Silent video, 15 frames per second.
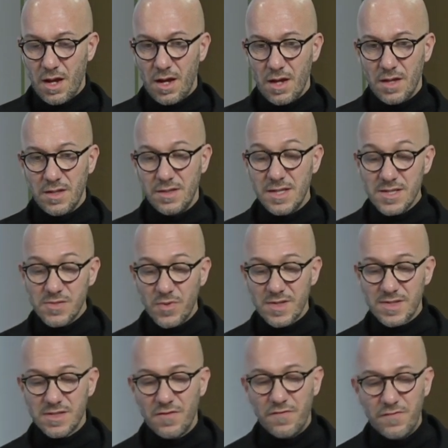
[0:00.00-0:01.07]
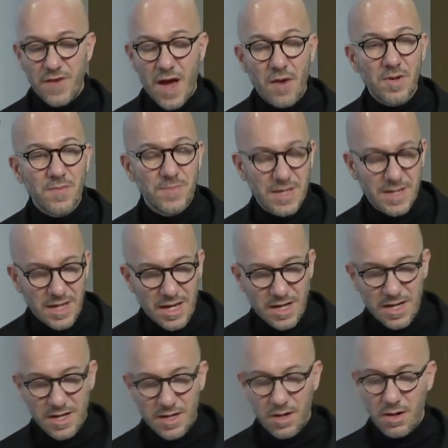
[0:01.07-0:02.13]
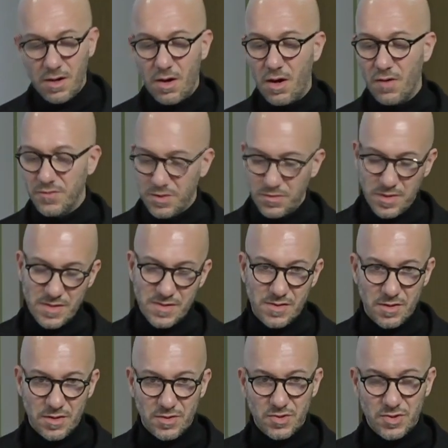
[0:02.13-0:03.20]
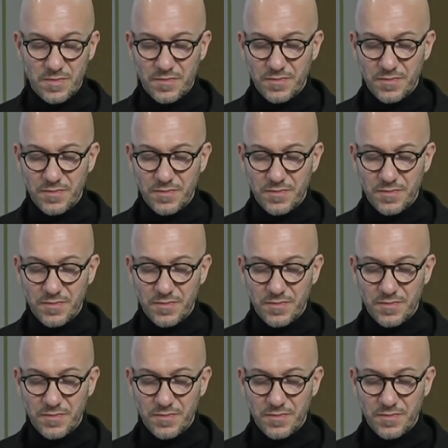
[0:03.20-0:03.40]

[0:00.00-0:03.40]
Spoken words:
This was the very beginning of the research.